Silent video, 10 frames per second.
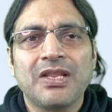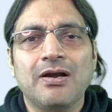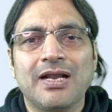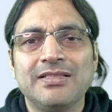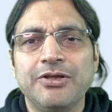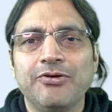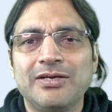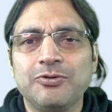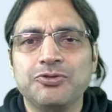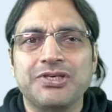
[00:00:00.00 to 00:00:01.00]
Or rather, you
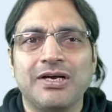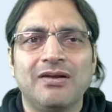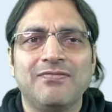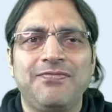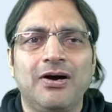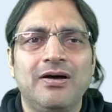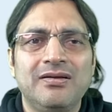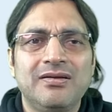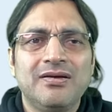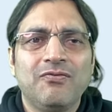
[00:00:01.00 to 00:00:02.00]
had to struggle
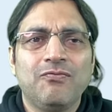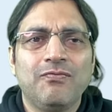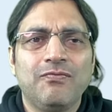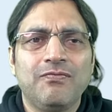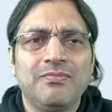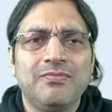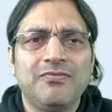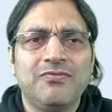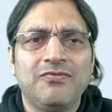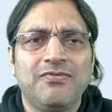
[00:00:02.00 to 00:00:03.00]
for
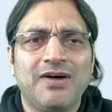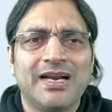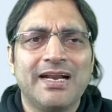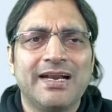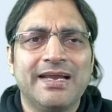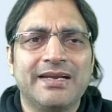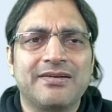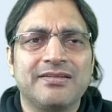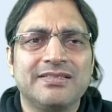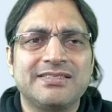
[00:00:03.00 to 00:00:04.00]
1 and
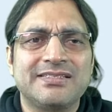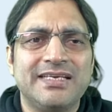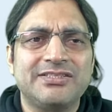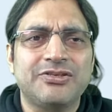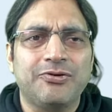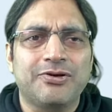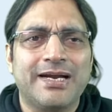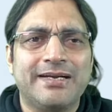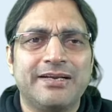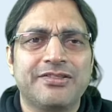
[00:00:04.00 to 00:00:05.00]
8. This 6 you could
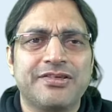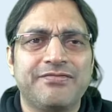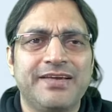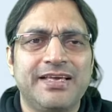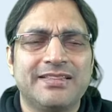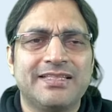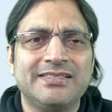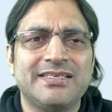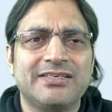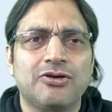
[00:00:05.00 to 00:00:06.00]
get in a jiffy.
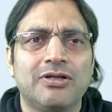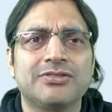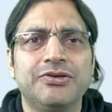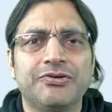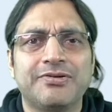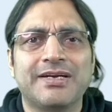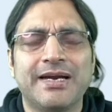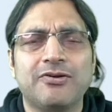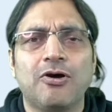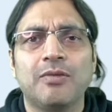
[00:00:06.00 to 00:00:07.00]
This 6 also you could
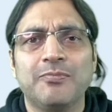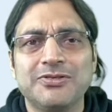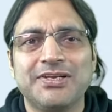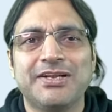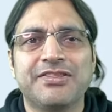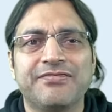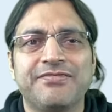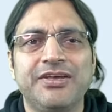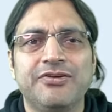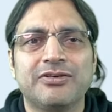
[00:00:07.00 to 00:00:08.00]
get almost in a
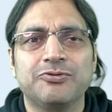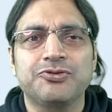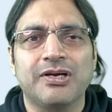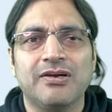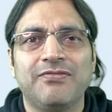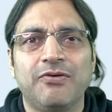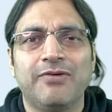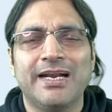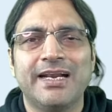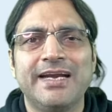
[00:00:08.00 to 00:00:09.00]
jiffy. You have to struggle for
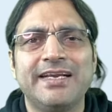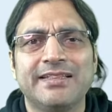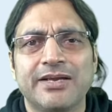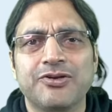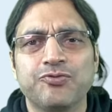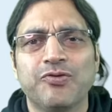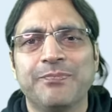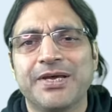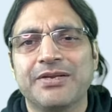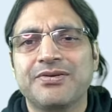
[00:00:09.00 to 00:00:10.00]
1 and 8 and that too a
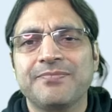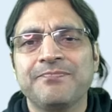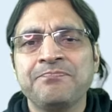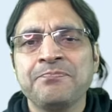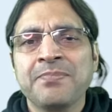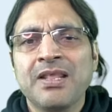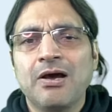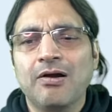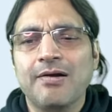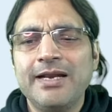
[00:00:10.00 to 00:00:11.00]
bit.
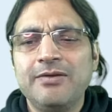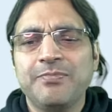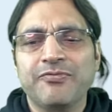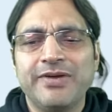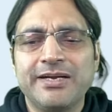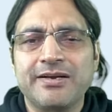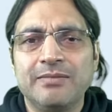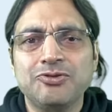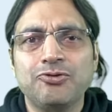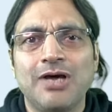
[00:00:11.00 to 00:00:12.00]
Alright, but when it
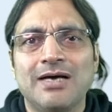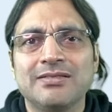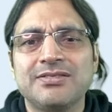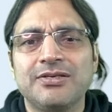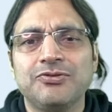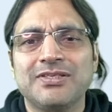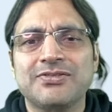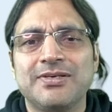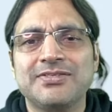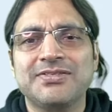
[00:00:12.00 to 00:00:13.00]
comes to the answer to this
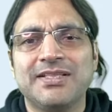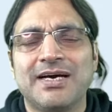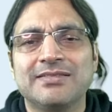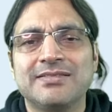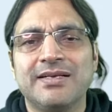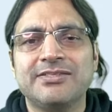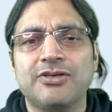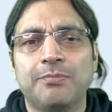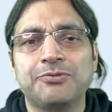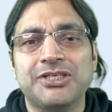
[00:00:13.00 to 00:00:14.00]
question, the answer is
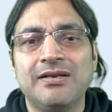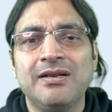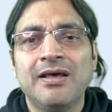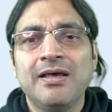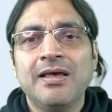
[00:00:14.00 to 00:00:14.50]
option